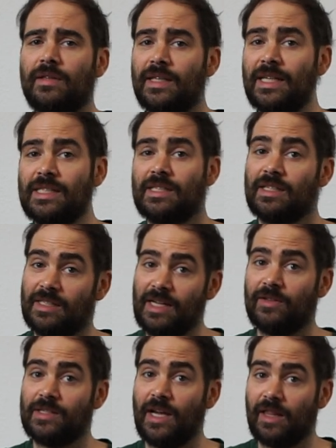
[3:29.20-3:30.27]
This
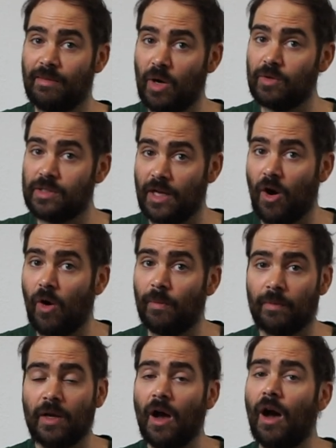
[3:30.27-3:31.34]
sounds like the most at
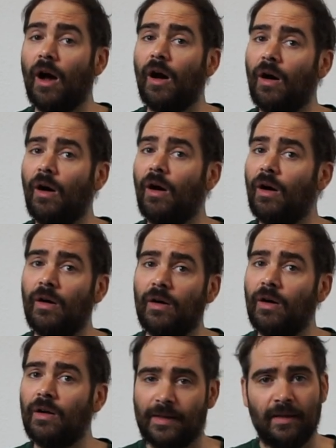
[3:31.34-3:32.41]
home.
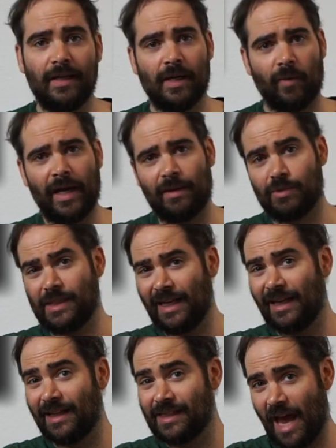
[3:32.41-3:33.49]
Gone. We end up
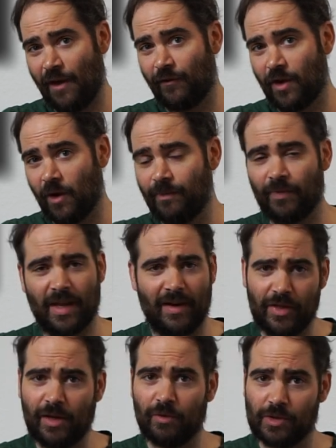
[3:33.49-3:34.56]
singing this F note.
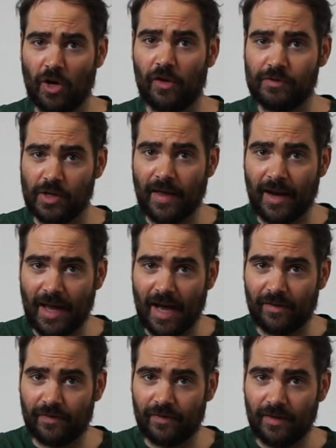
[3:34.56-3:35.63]
Everything resolves on that
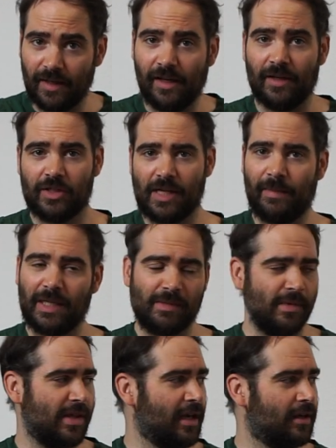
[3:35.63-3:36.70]
F. So that makes me
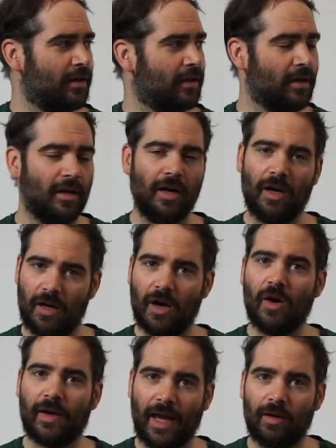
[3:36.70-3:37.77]
think,
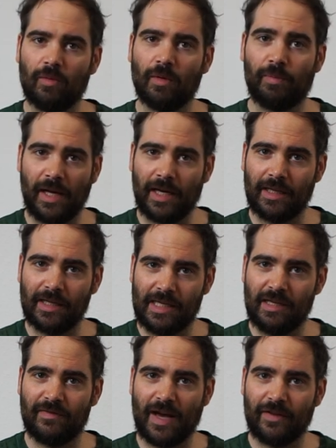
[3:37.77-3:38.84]
okay, we're playing in the key
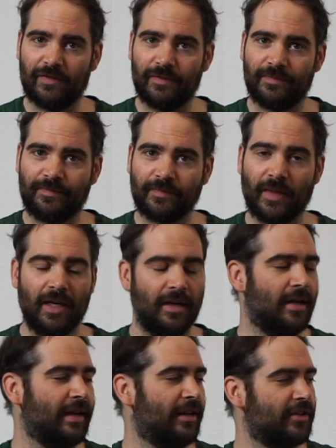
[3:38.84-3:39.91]
of F.
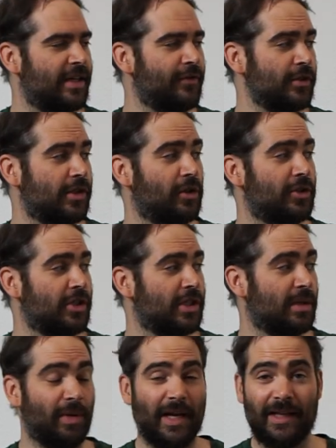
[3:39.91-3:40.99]
Now there's different solutions
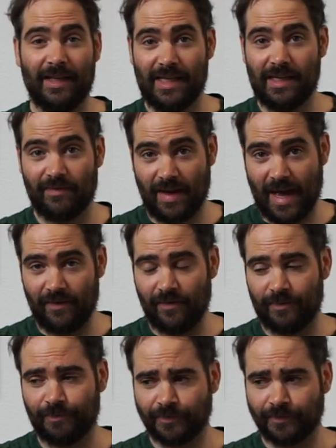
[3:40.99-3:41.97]
to play in the key of F,